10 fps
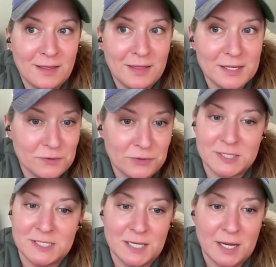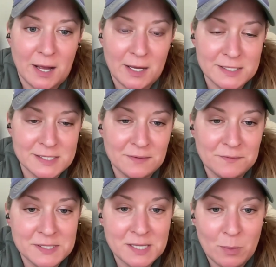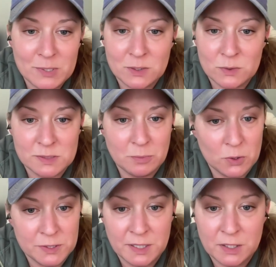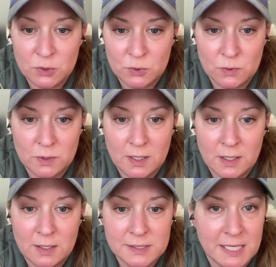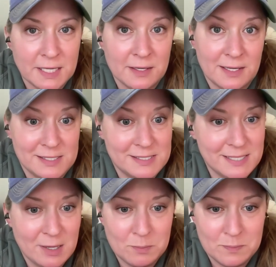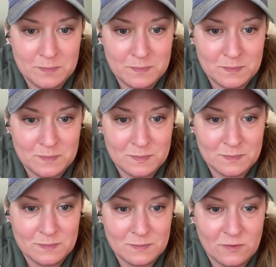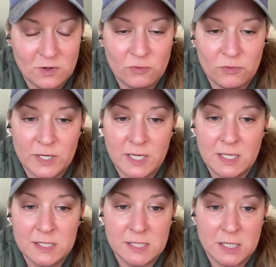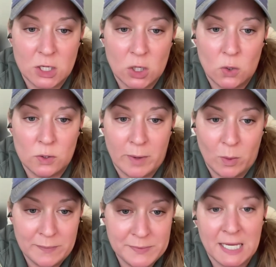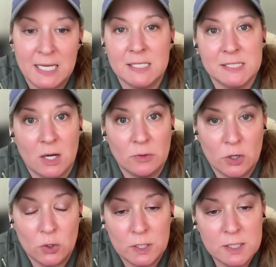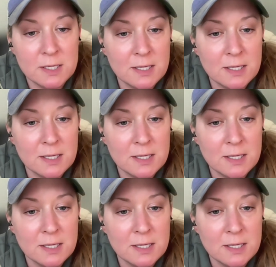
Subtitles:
thanks for listening, guys. If this episode spoke to you, take the next step. Feel free to go to my website and download